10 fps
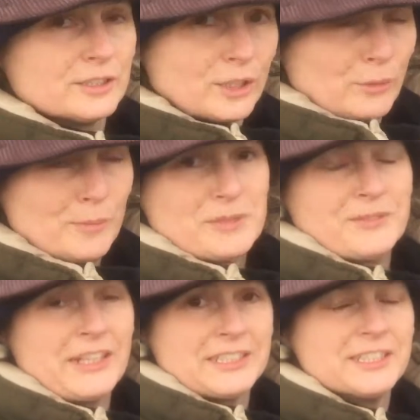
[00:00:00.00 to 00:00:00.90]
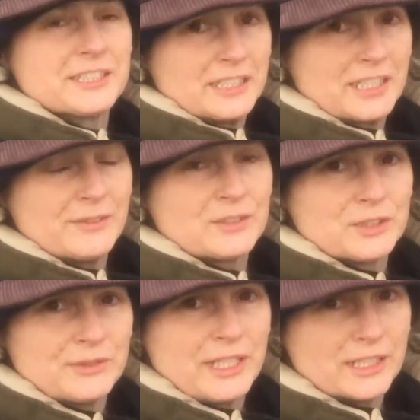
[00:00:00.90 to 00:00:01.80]
So observation is going to give us
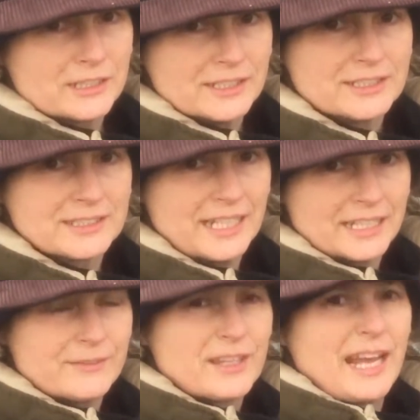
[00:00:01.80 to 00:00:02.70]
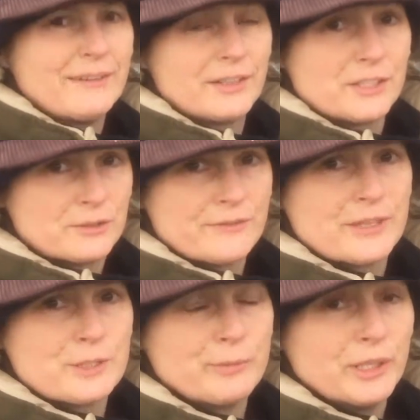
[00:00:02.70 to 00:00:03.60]
a really good understanding of the character of
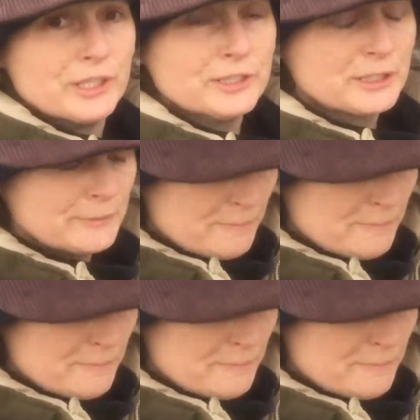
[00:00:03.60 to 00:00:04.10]
these birds.